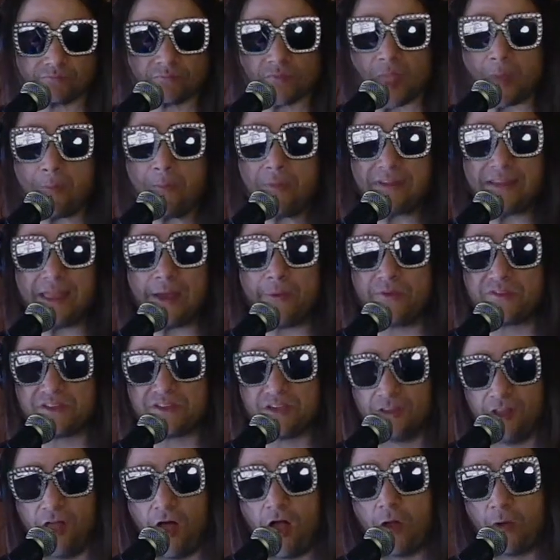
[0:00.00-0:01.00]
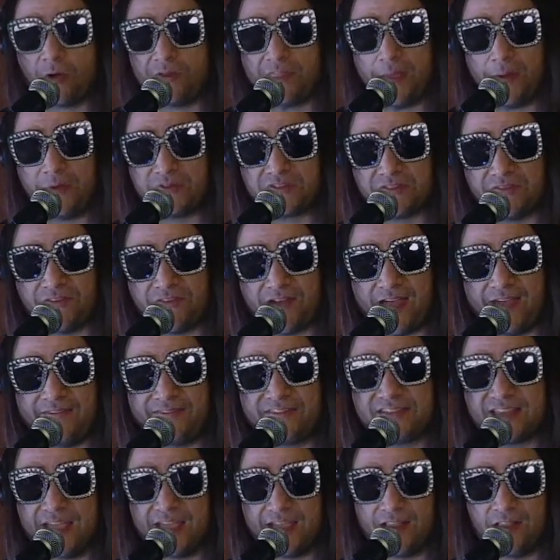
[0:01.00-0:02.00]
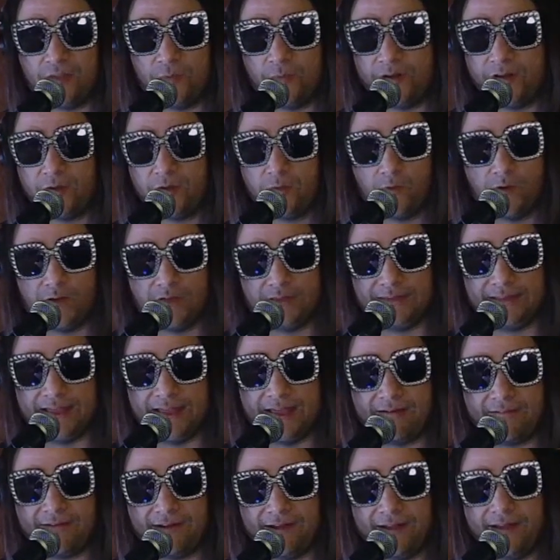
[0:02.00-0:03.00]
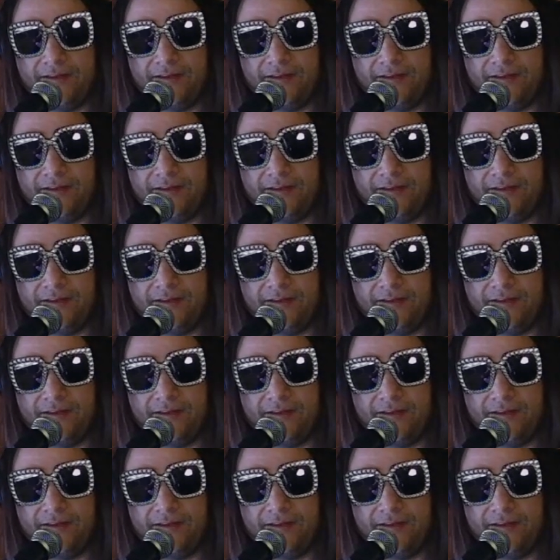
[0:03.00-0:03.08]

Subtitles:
But that was a long one. That was a 5-cycle, and we don't want that, right?